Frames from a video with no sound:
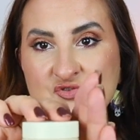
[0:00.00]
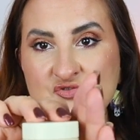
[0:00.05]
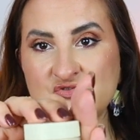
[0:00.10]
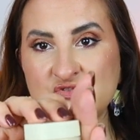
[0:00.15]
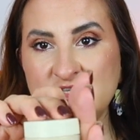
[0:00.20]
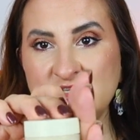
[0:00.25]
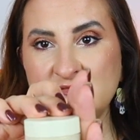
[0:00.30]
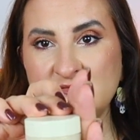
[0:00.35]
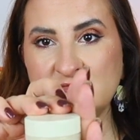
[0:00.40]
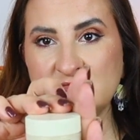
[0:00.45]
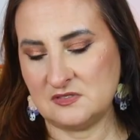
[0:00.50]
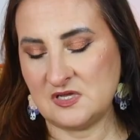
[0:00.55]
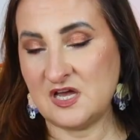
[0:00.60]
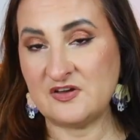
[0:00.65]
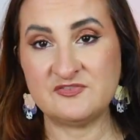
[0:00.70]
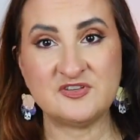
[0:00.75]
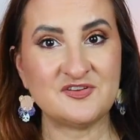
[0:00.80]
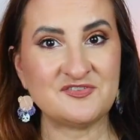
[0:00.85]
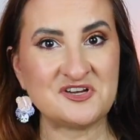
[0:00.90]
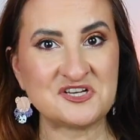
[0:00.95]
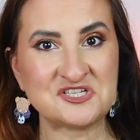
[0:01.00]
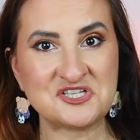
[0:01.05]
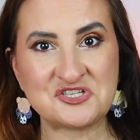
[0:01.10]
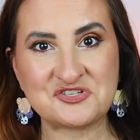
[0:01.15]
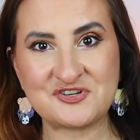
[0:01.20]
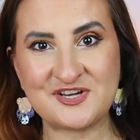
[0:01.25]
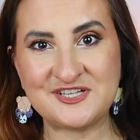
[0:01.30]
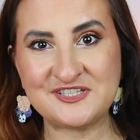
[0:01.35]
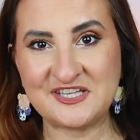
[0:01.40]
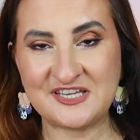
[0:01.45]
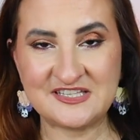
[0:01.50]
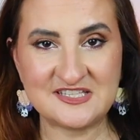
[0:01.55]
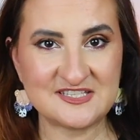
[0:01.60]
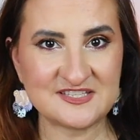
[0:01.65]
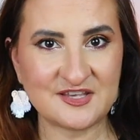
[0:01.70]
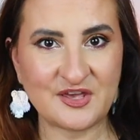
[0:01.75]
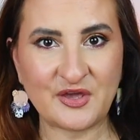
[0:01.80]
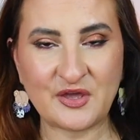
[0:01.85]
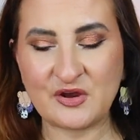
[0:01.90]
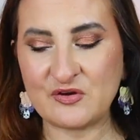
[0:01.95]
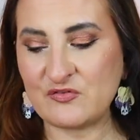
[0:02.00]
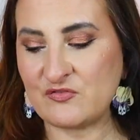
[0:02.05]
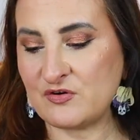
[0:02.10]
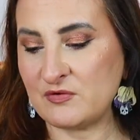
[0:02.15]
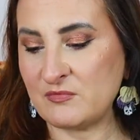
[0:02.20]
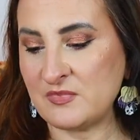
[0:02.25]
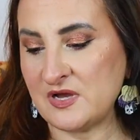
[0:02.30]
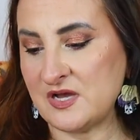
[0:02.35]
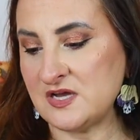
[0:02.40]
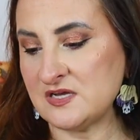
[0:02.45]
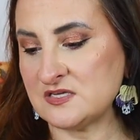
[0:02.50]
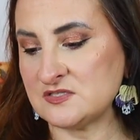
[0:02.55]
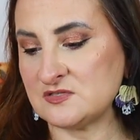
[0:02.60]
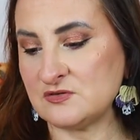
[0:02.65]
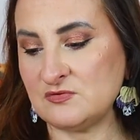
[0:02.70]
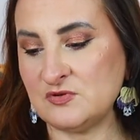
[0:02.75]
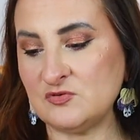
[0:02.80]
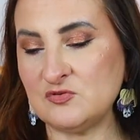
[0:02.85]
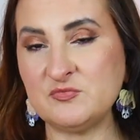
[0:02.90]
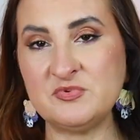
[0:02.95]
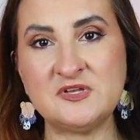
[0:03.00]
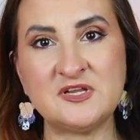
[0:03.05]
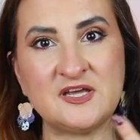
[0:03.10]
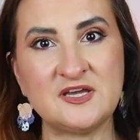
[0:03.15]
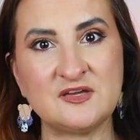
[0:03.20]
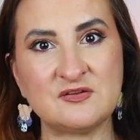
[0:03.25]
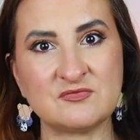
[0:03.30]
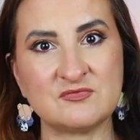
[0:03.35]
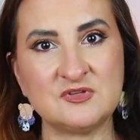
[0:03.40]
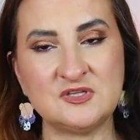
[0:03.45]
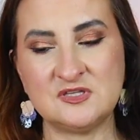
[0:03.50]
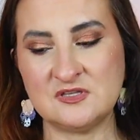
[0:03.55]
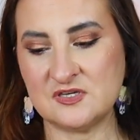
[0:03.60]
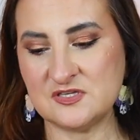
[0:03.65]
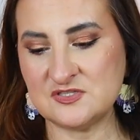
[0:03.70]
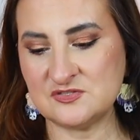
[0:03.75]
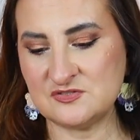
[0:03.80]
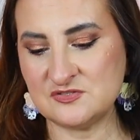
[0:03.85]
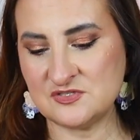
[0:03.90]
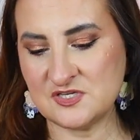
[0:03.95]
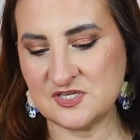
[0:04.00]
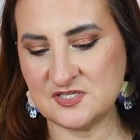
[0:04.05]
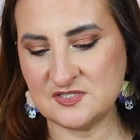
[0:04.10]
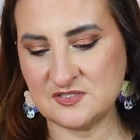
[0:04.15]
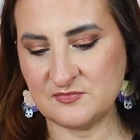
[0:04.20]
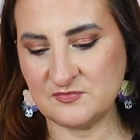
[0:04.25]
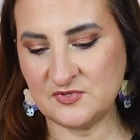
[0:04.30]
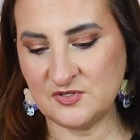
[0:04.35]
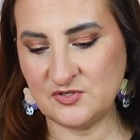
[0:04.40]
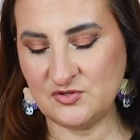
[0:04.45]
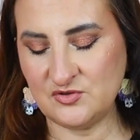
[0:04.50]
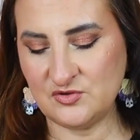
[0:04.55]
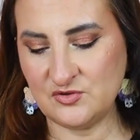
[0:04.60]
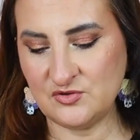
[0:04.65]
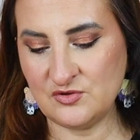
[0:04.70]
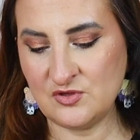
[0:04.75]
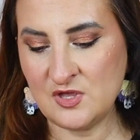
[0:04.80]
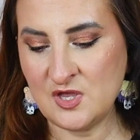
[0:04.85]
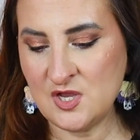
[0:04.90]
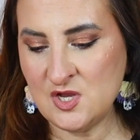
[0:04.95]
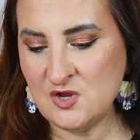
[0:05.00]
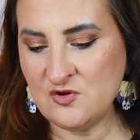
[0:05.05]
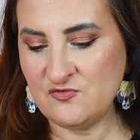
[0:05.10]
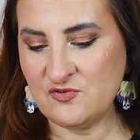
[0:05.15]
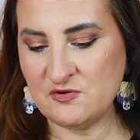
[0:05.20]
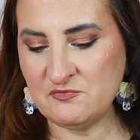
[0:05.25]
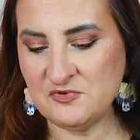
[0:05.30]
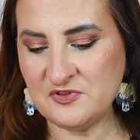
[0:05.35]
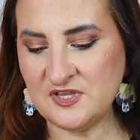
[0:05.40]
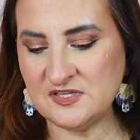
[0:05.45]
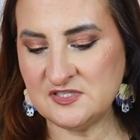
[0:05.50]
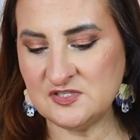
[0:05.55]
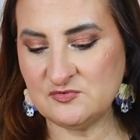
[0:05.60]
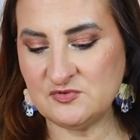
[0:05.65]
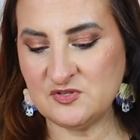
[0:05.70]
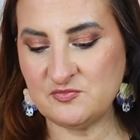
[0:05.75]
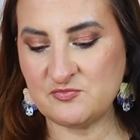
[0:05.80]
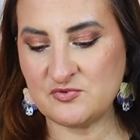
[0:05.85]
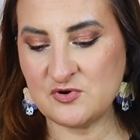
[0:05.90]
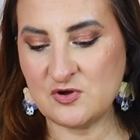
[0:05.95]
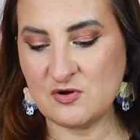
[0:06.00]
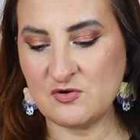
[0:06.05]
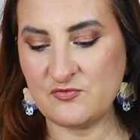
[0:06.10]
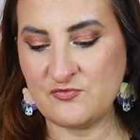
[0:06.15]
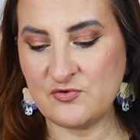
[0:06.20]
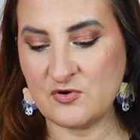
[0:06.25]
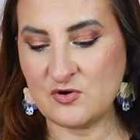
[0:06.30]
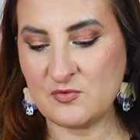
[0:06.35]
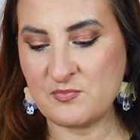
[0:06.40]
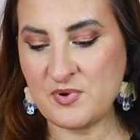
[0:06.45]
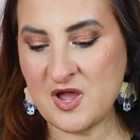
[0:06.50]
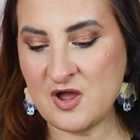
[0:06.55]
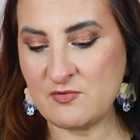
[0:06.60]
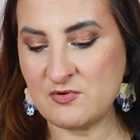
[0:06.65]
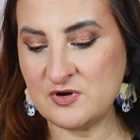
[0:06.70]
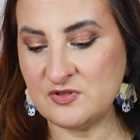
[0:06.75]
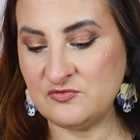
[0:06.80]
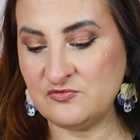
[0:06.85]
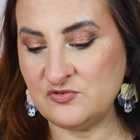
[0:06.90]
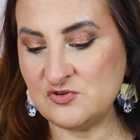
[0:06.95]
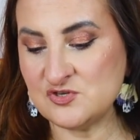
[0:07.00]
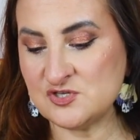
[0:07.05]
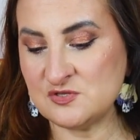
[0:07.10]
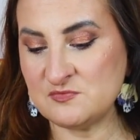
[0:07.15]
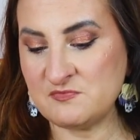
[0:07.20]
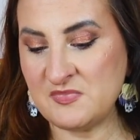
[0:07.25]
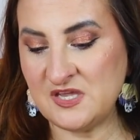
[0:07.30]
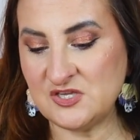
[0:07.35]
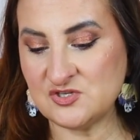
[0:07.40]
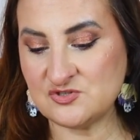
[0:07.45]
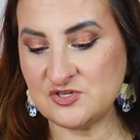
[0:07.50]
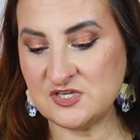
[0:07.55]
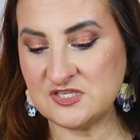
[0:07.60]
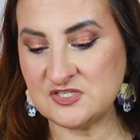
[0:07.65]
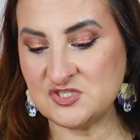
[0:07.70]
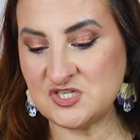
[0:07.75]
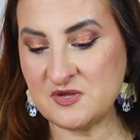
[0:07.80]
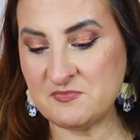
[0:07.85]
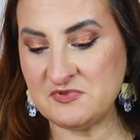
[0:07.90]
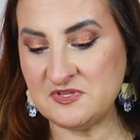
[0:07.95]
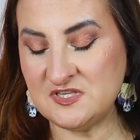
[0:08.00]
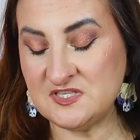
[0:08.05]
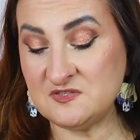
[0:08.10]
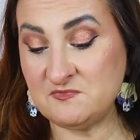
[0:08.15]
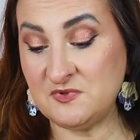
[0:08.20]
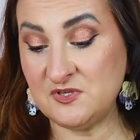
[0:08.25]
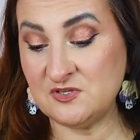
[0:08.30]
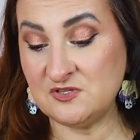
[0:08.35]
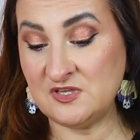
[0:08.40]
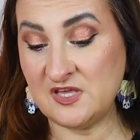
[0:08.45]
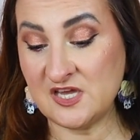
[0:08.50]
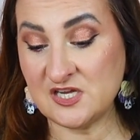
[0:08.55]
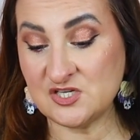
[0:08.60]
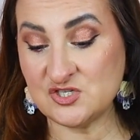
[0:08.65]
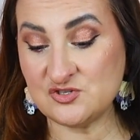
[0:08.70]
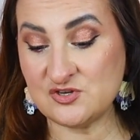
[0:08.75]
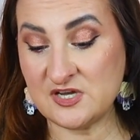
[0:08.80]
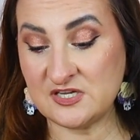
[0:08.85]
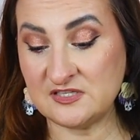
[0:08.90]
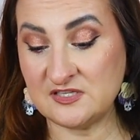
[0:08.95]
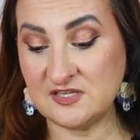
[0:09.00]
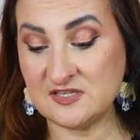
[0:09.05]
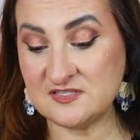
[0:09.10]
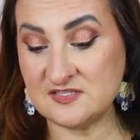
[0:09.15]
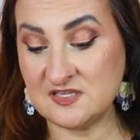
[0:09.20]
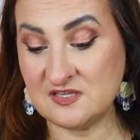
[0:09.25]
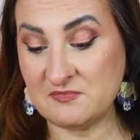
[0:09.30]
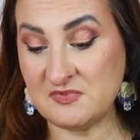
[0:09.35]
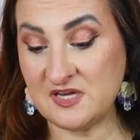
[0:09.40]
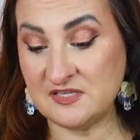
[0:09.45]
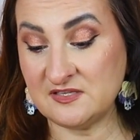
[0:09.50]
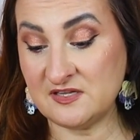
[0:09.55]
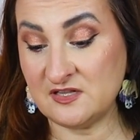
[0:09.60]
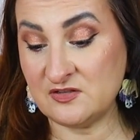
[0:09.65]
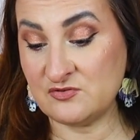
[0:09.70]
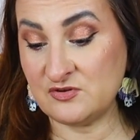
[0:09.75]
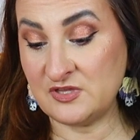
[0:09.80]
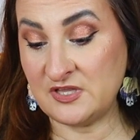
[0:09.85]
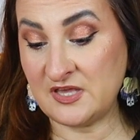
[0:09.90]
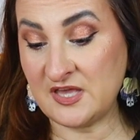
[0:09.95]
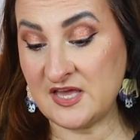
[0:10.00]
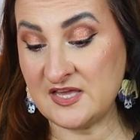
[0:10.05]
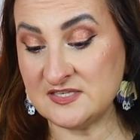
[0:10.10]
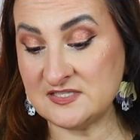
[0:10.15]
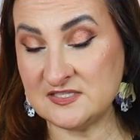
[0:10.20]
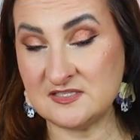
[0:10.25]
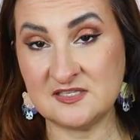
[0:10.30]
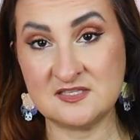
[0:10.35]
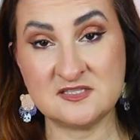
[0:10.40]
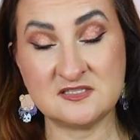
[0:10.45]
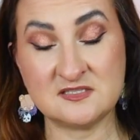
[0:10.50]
Cream. I've never actually tried any skincare from MAC, so it will be like really nice to test something new. Formulated with Pro 4 Power Infusion Matrix, Japanese peony extract, niacinamide, hyaluronic acid, and